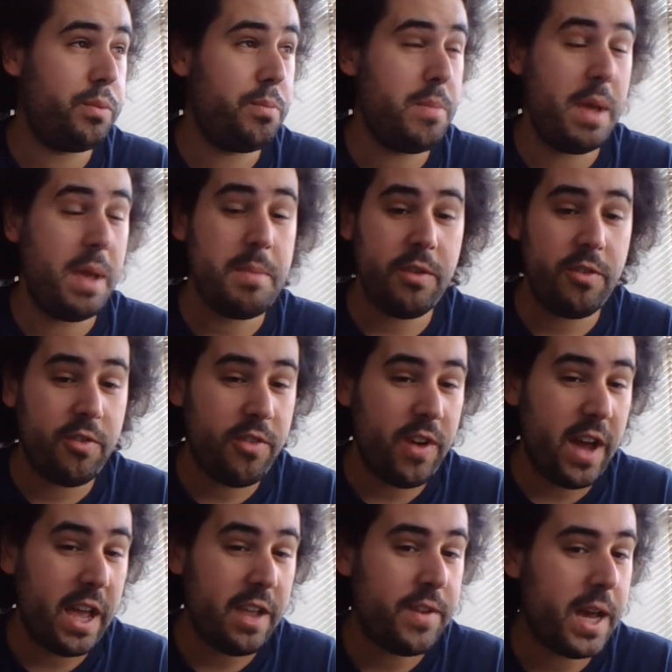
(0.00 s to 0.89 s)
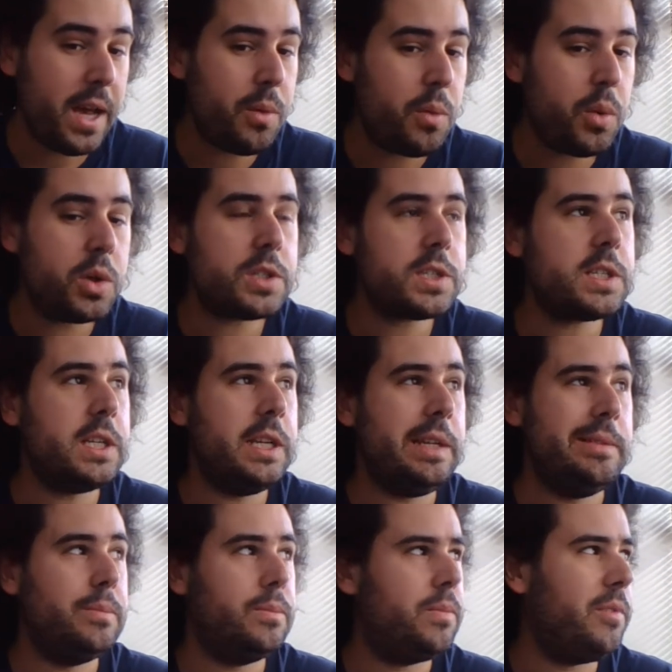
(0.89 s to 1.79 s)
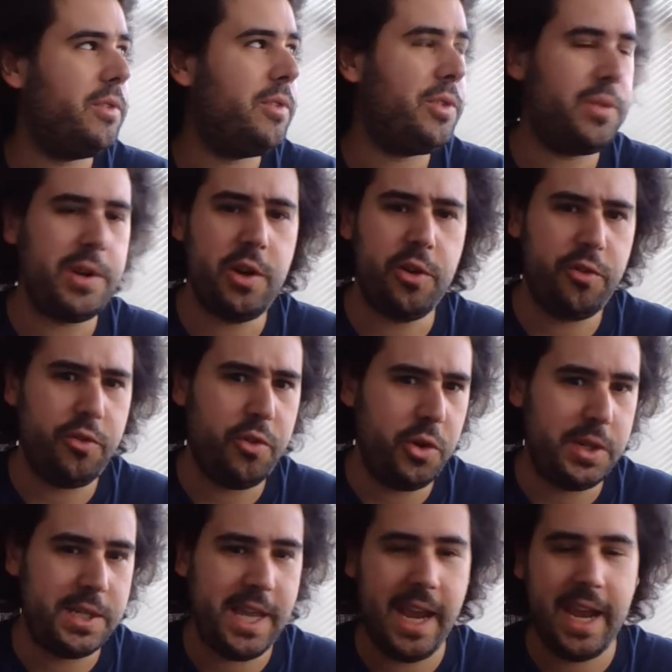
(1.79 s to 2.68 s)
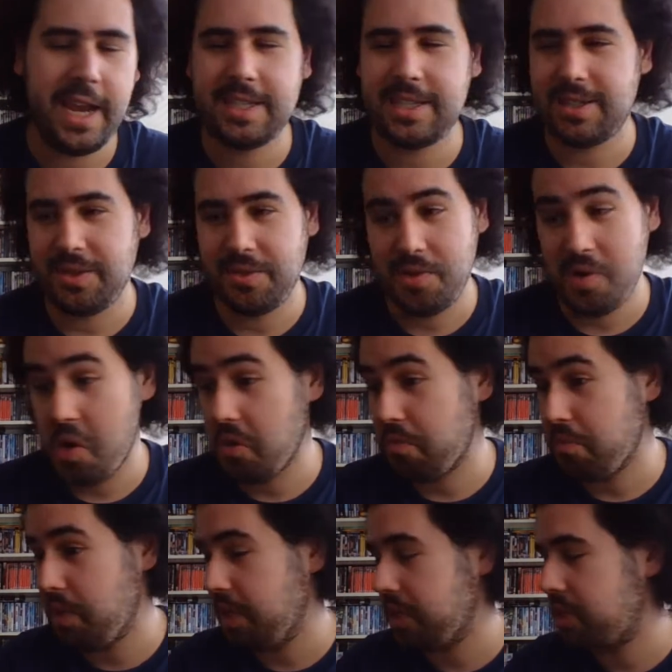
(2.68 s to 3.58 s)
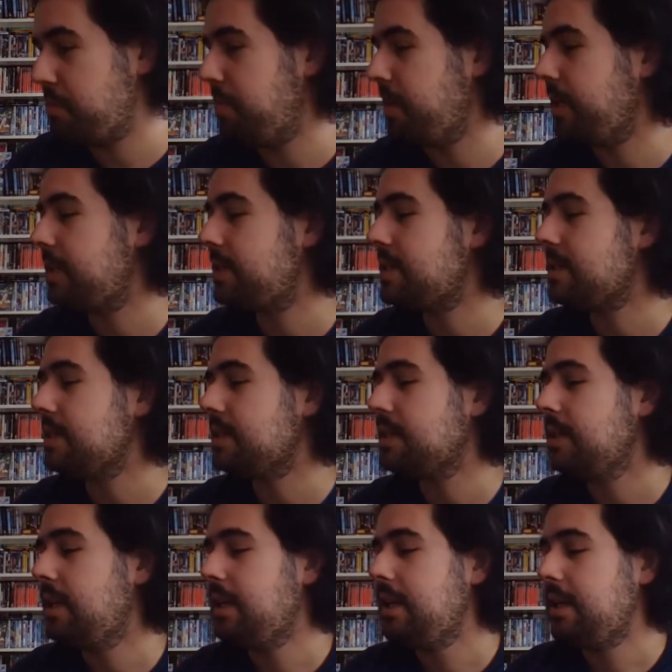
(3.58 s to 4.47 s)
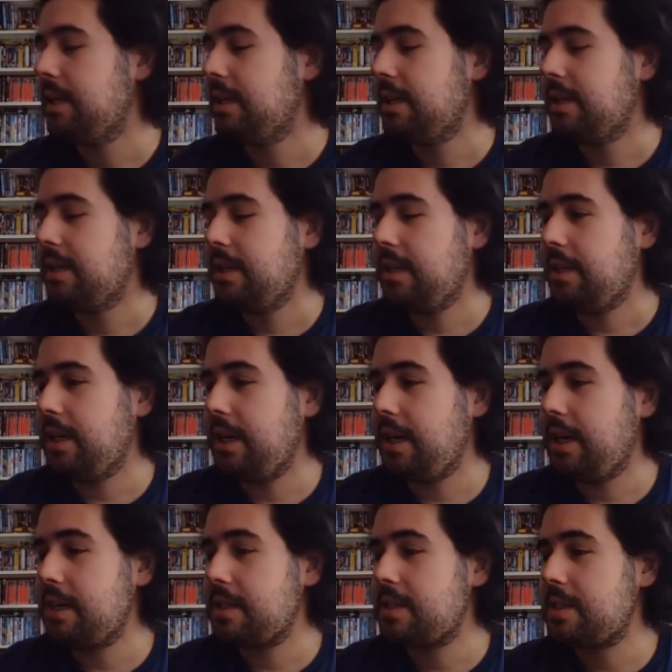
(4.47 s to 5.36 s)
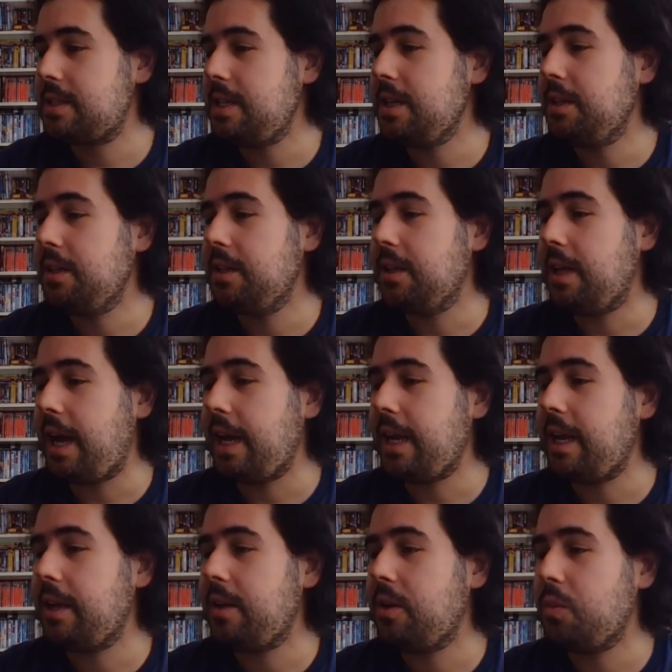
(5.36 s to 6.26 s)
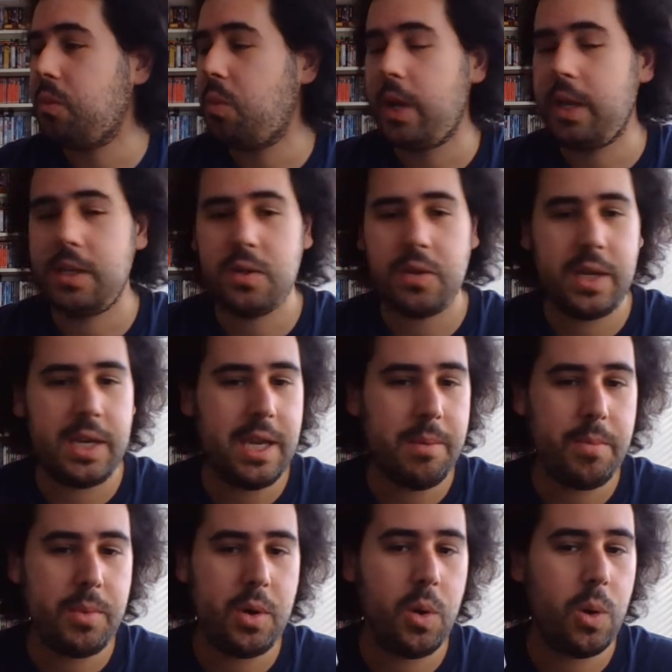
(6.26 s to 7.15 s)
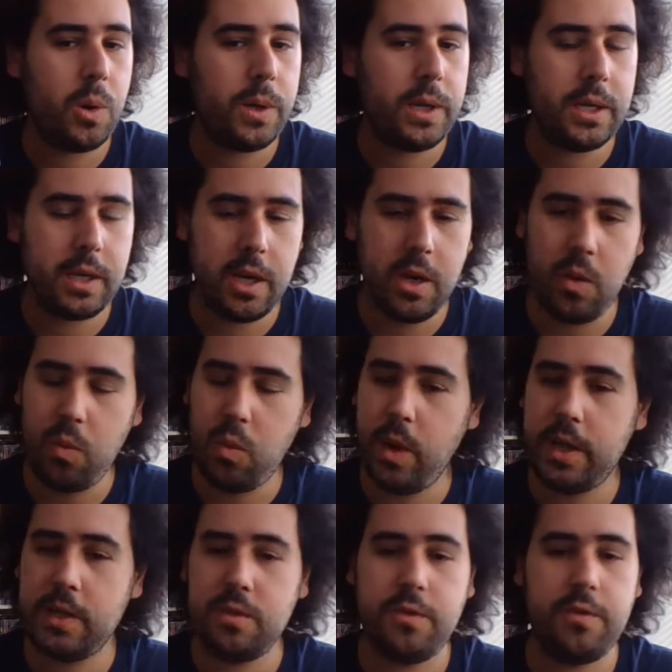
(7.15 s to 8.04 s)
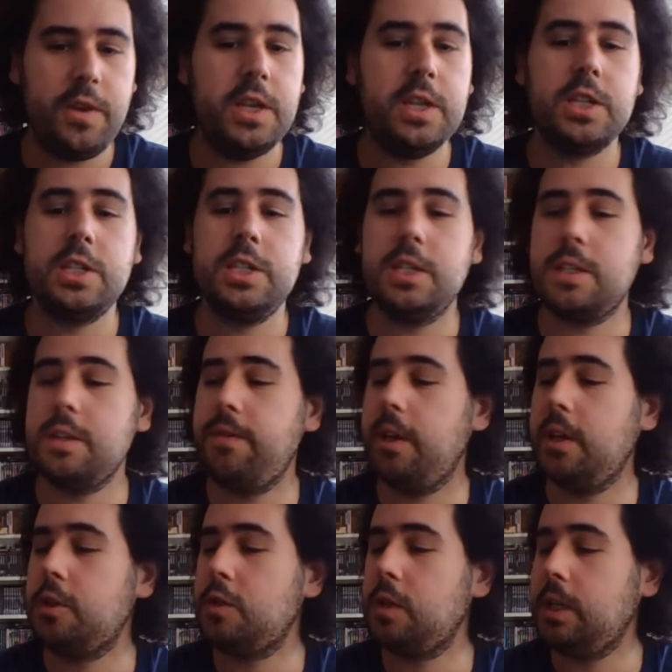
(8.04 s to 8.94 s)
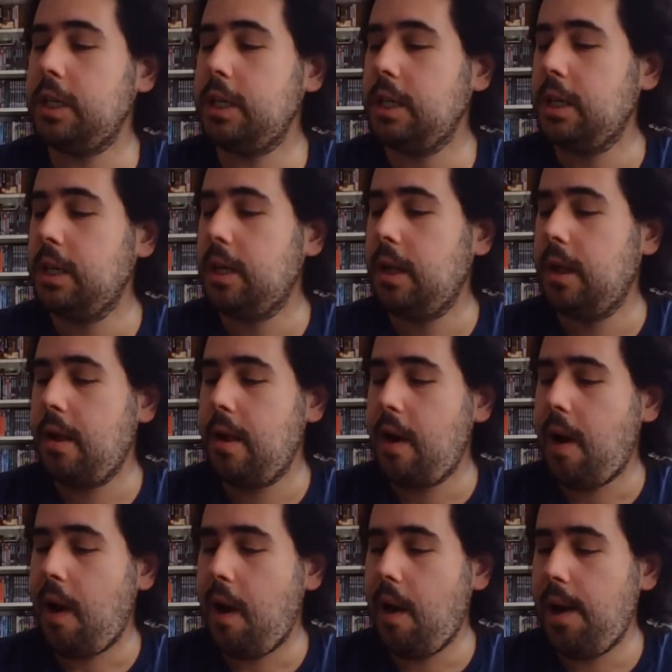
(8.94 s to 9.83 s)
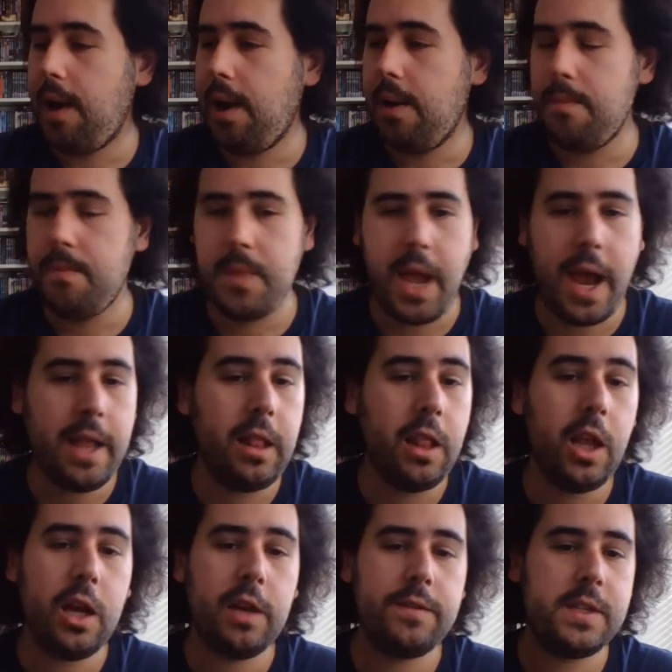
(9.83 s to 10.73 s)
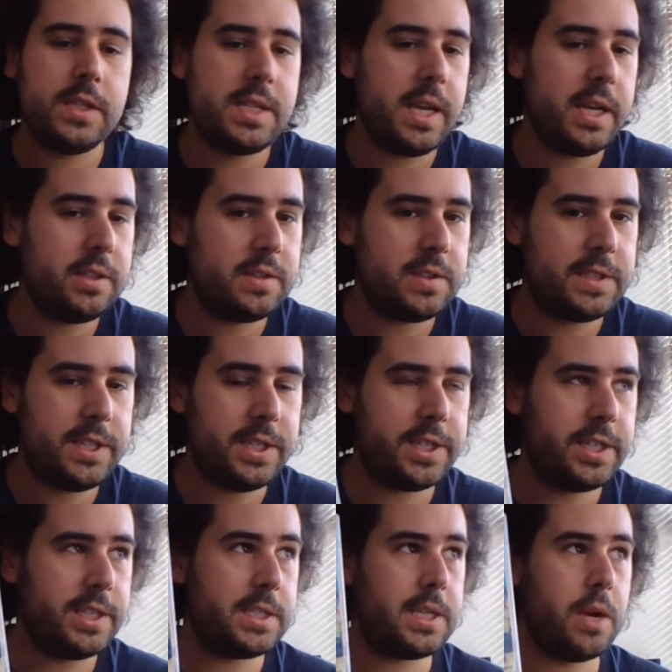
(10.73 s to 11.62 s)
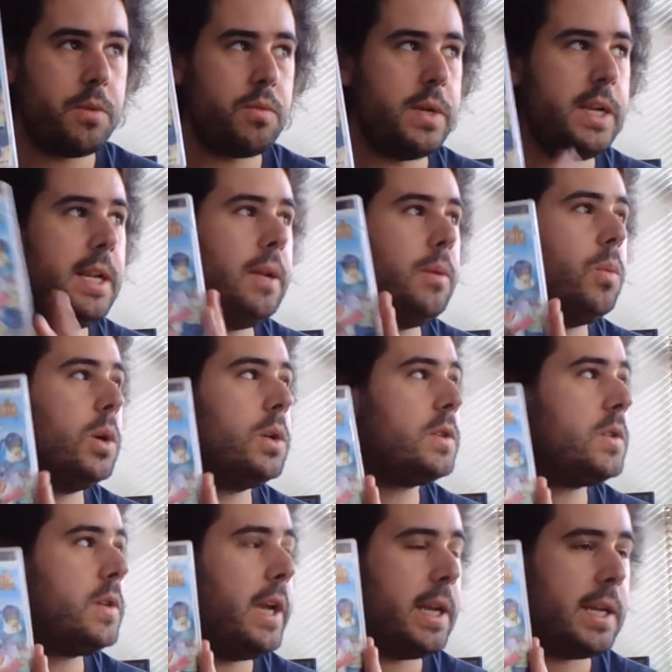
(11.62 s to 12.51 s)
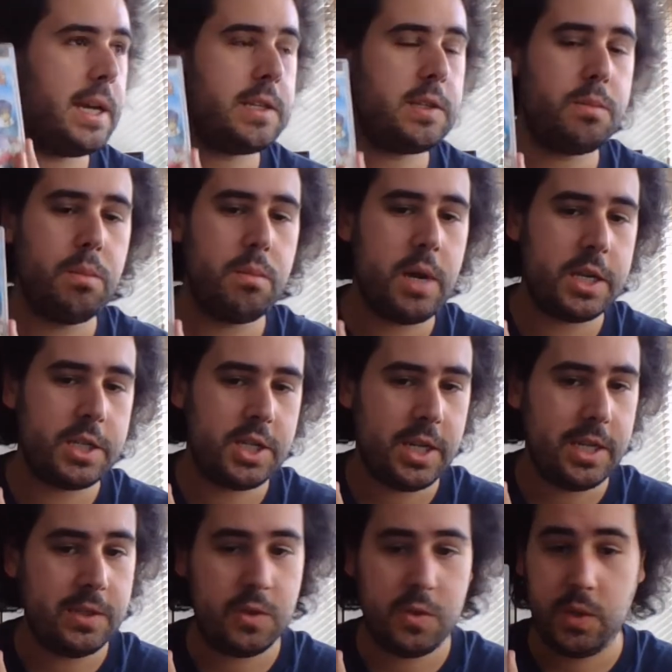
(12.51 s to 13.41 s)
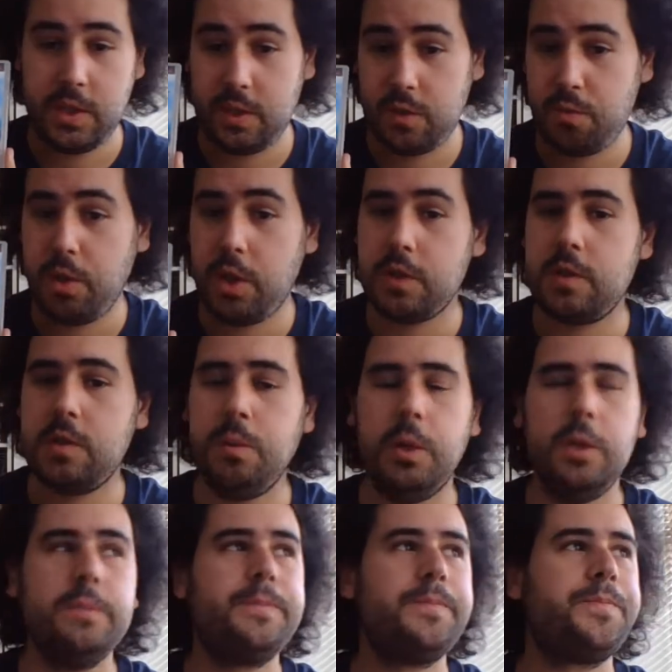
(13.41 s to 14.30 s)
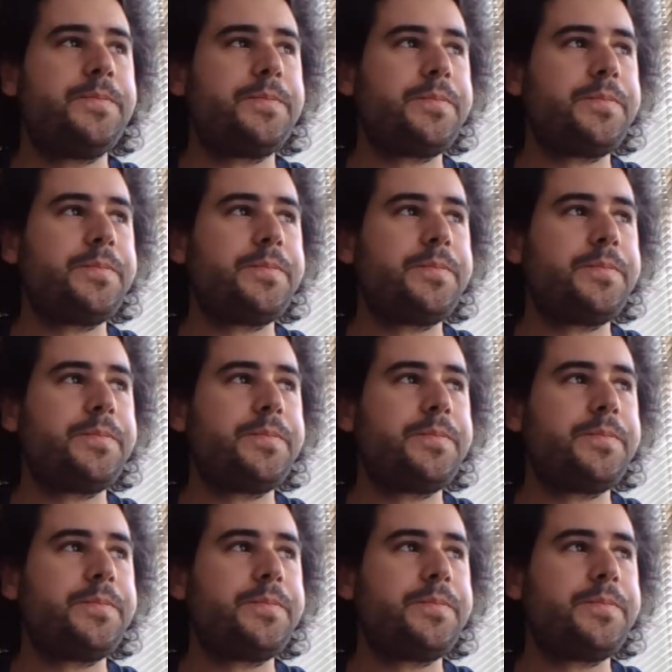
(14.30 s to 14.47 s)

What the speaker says: maybe 5 hours in 3 or 4 days, so not much, but still, I cannot wait to keep going, cannot wait to finish this eventually. I love the Tales series. I really want to get as much into it as possible.